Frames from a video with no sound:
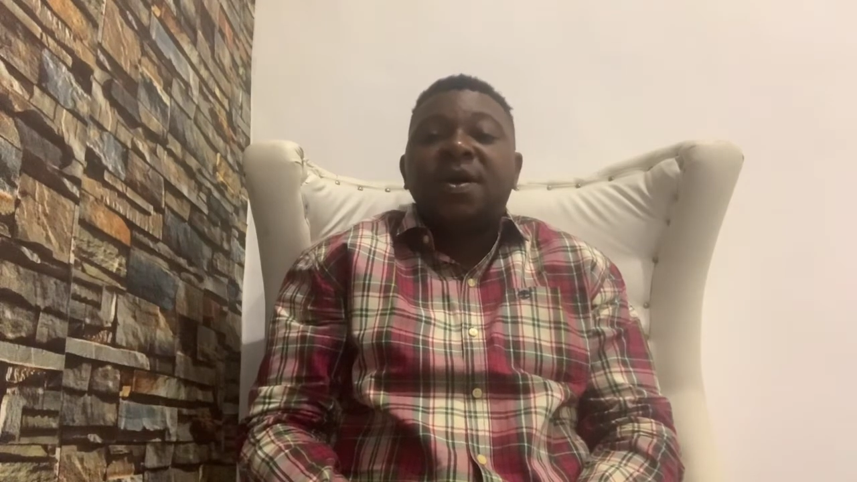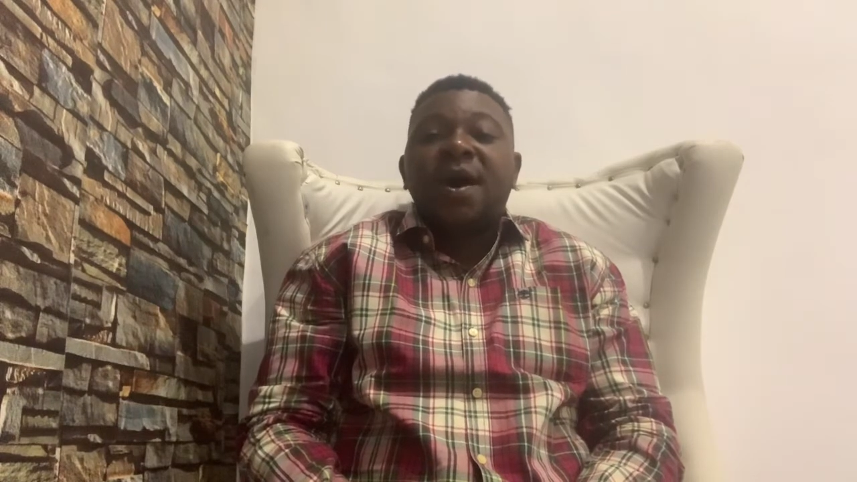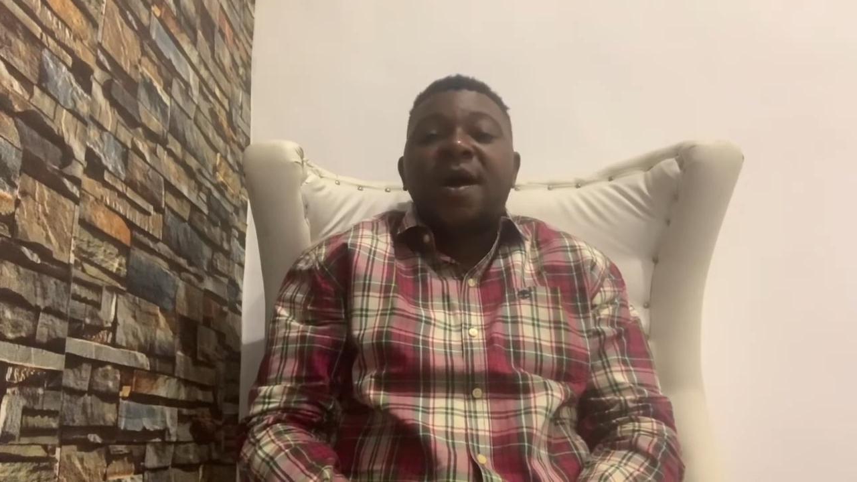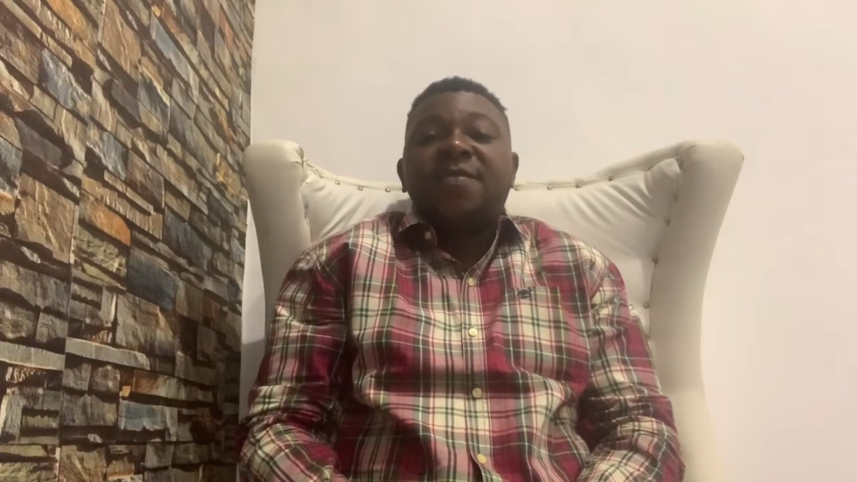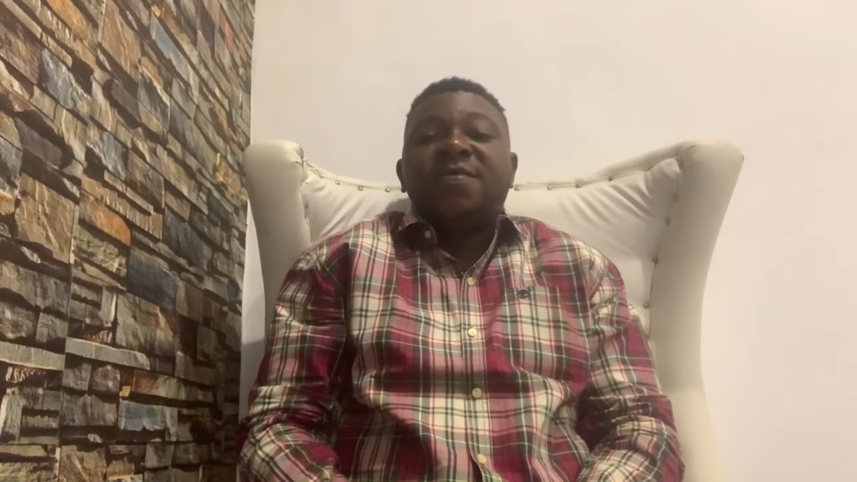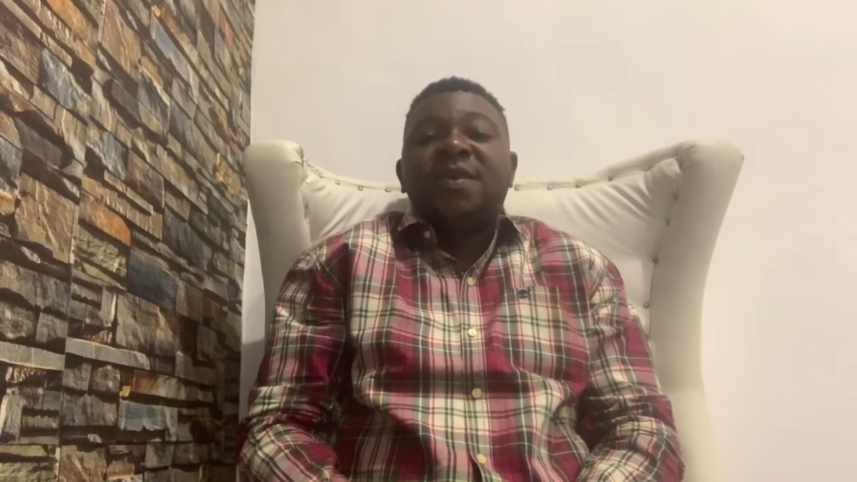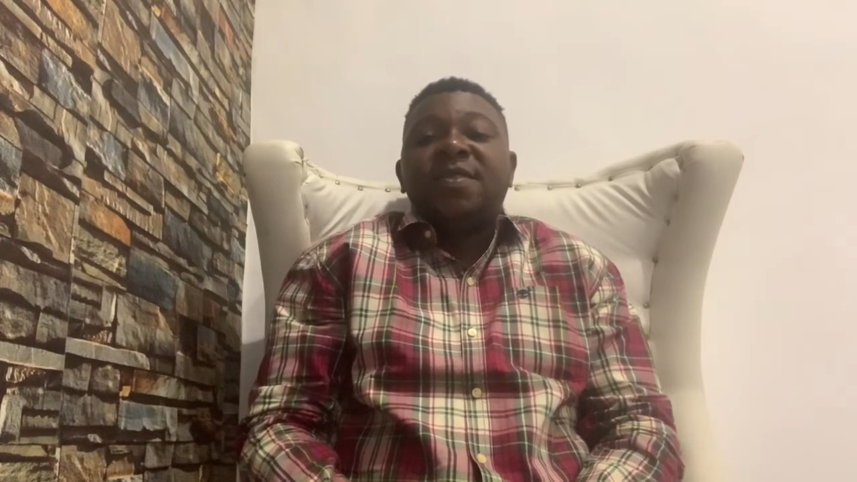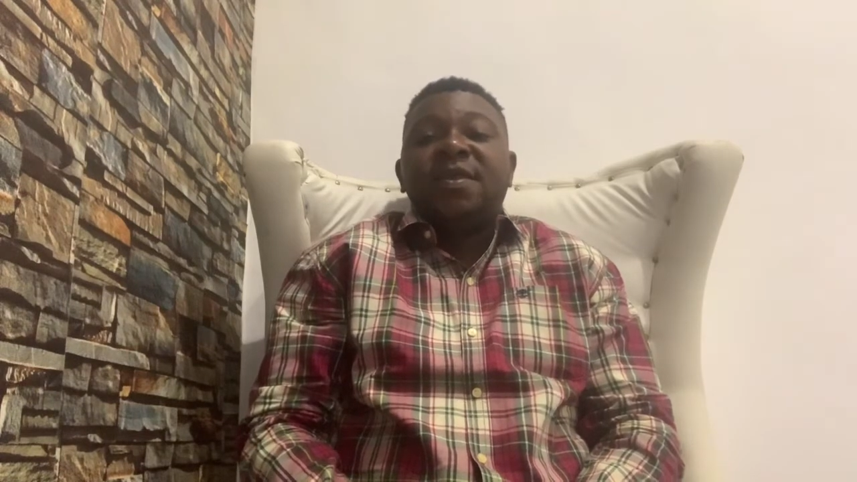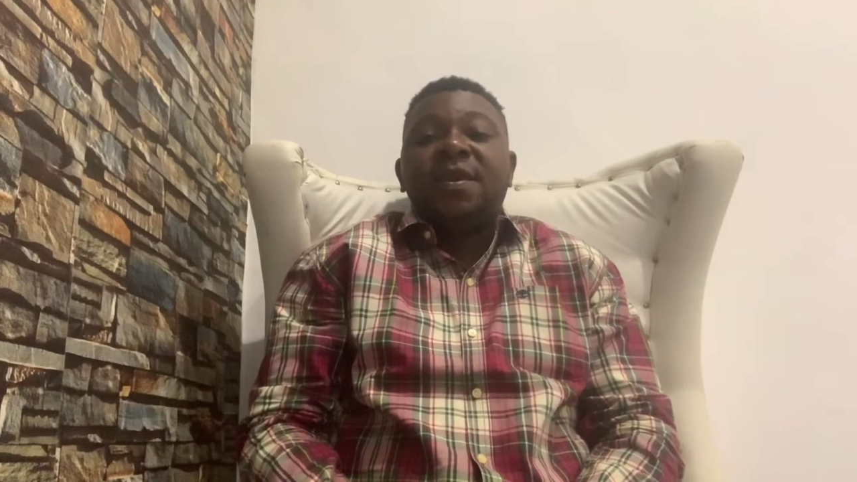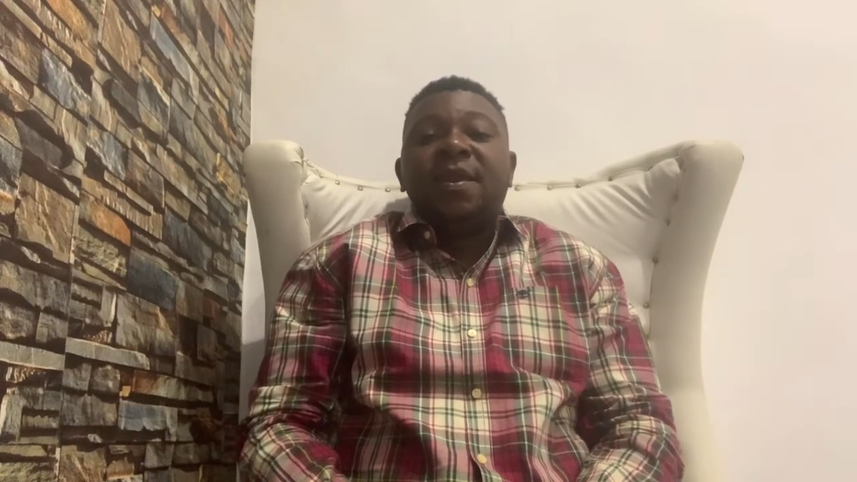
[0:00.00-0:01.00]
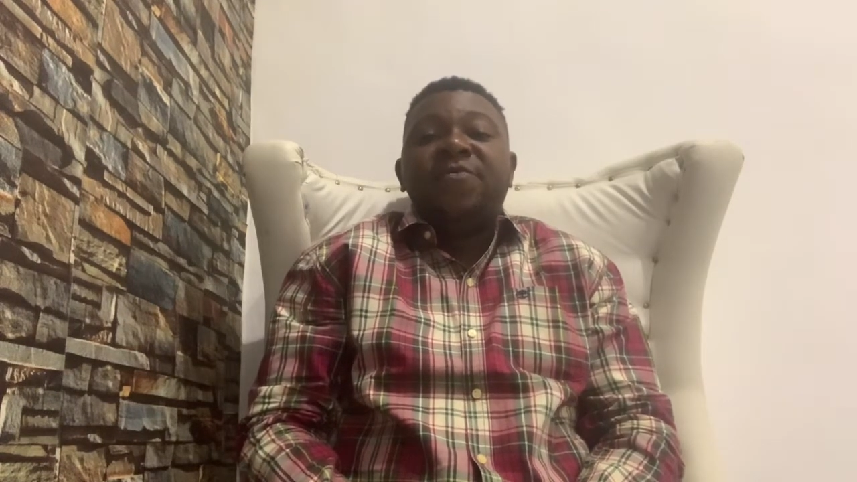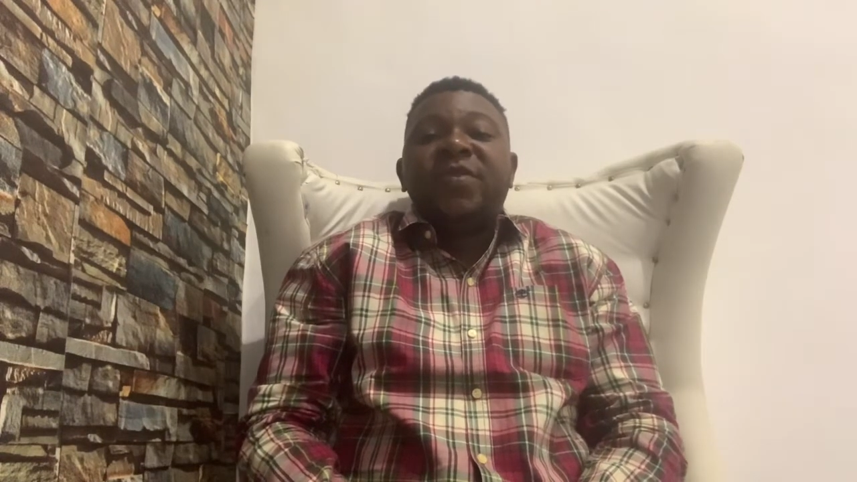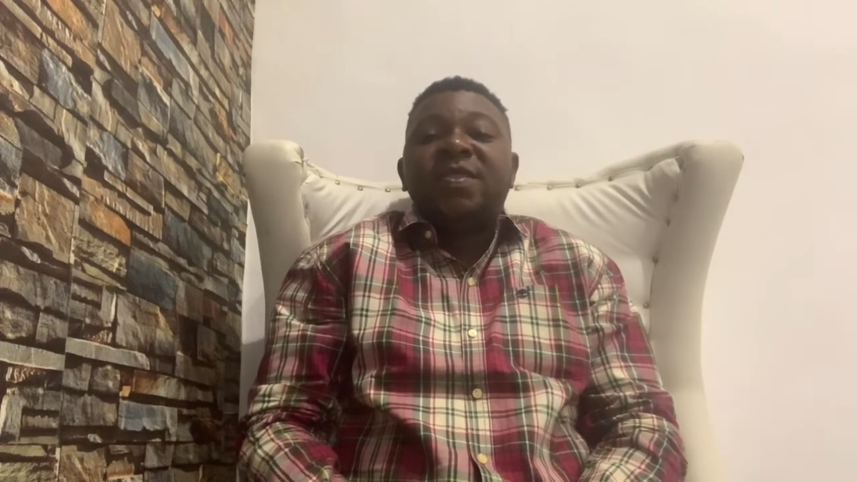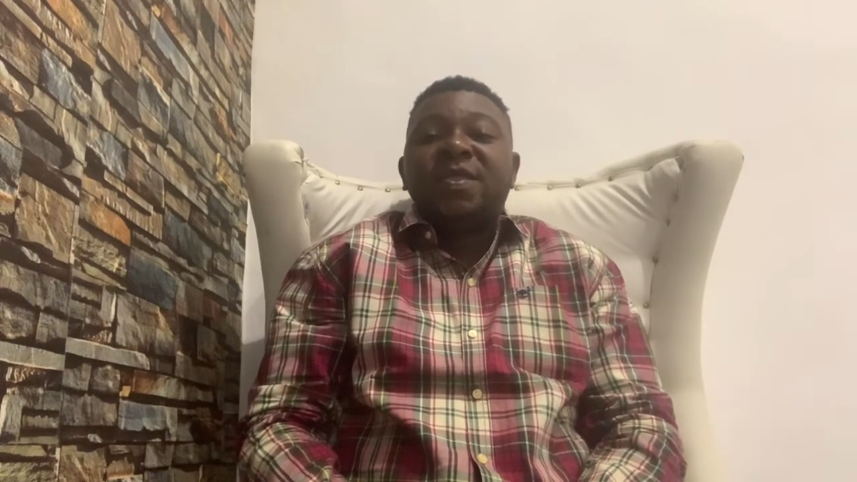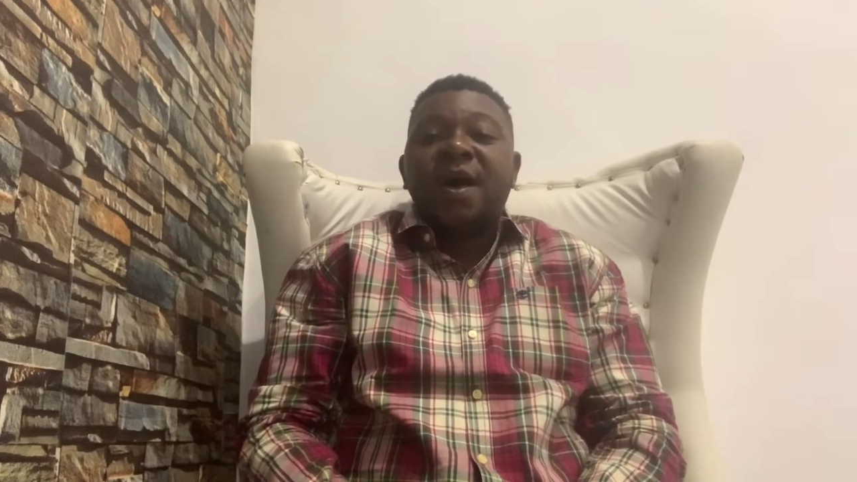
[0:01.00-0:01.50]
as
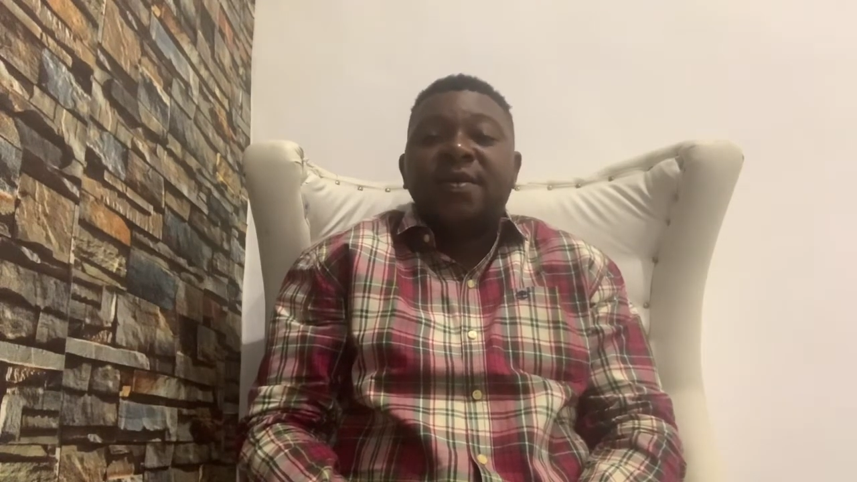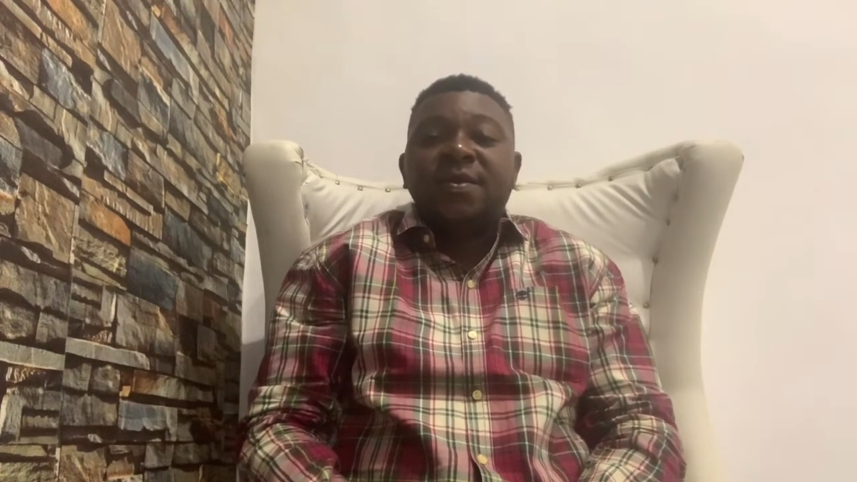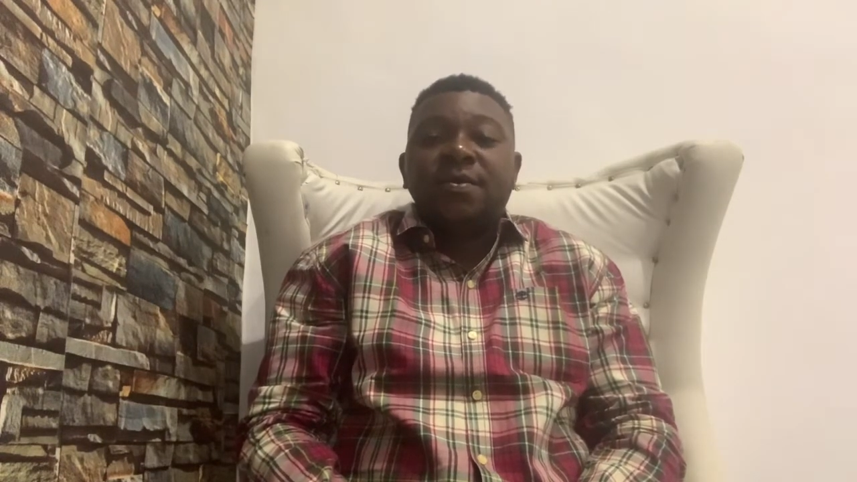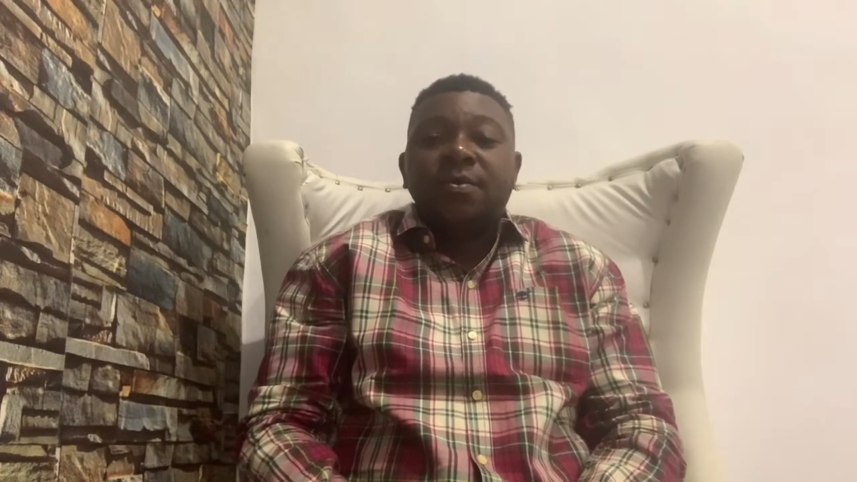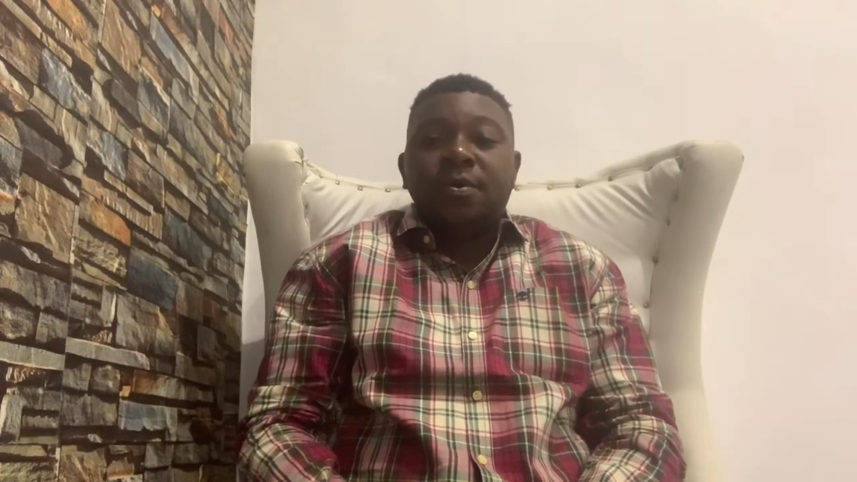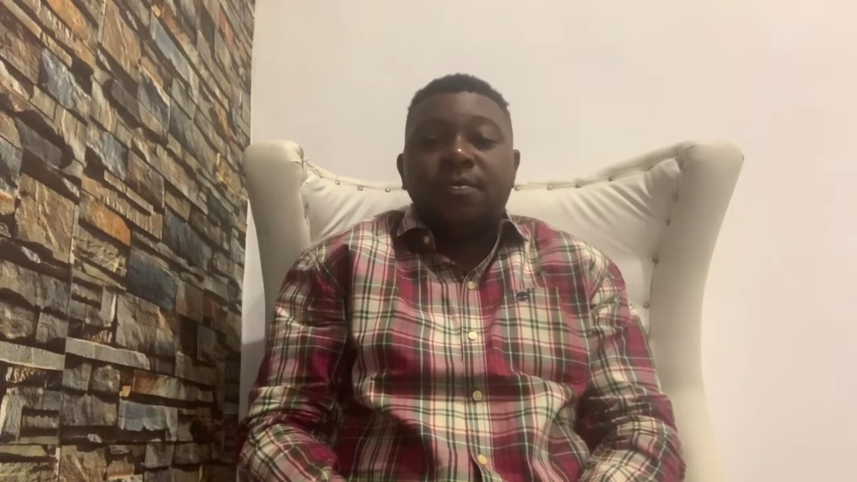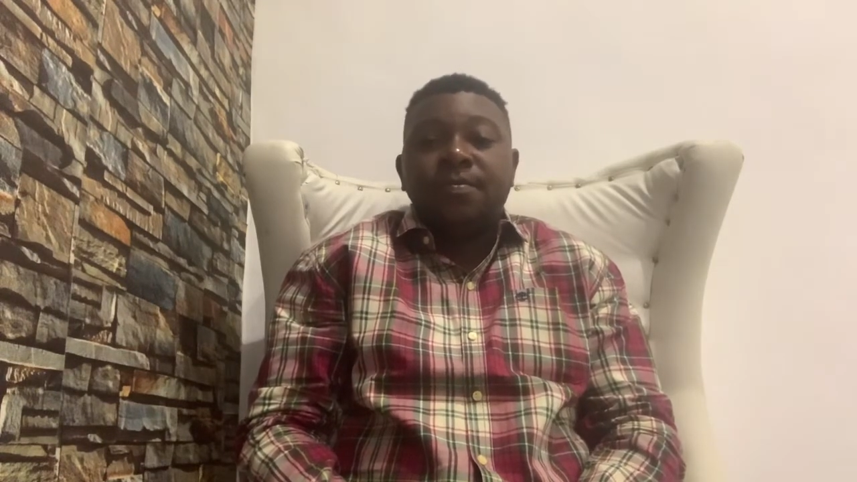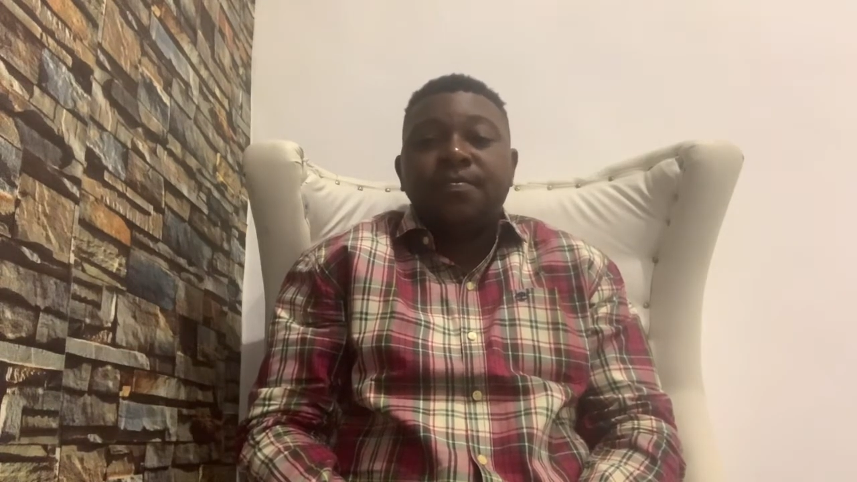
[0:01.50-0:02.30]
Stettin-Leventhal syndrome.